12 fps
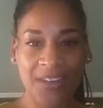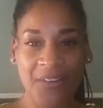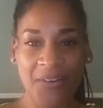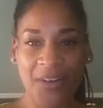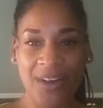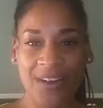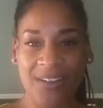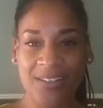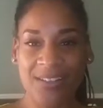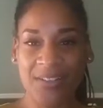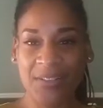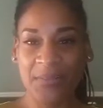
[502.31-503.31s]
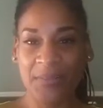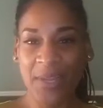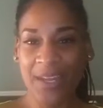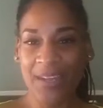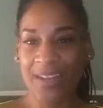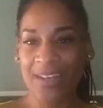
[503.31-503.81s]
Oh, awesome.
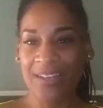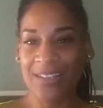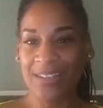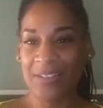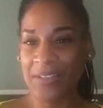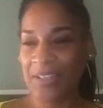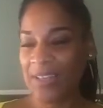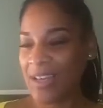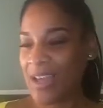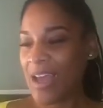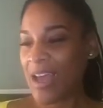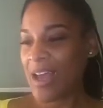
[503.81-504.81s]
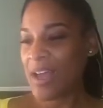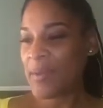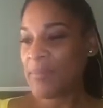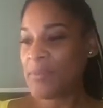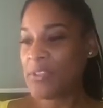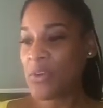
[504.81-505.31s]
Hey, Kenneth.
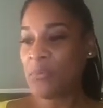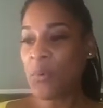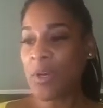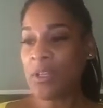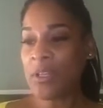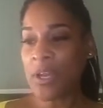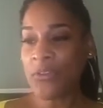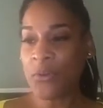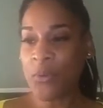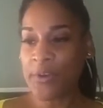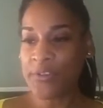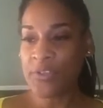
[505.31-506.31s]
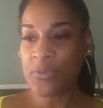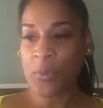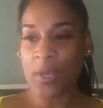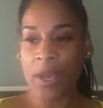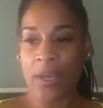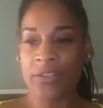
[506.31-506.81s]
So one of the other questions we
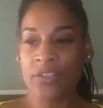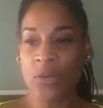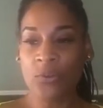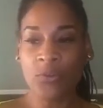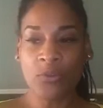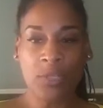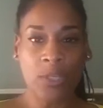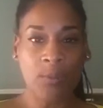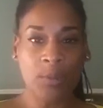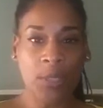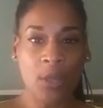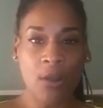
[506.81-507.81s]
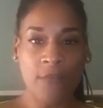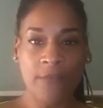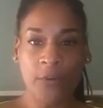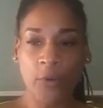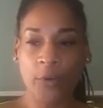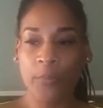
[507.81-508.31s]
got is, don't you need a PR
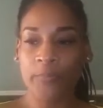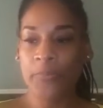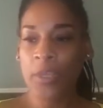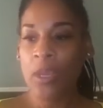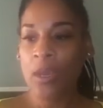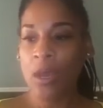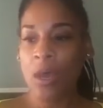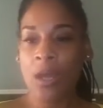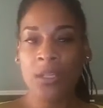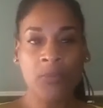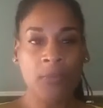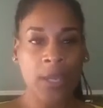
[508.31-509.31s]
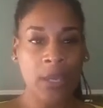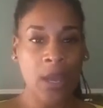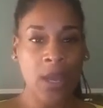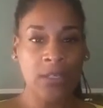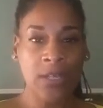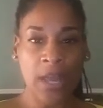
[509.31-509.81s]
firm to make
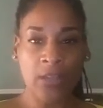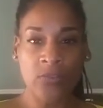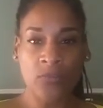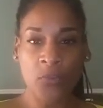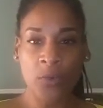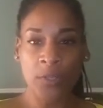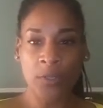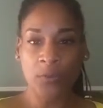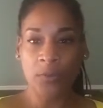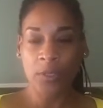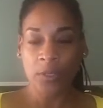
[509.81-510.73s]
contacts for you?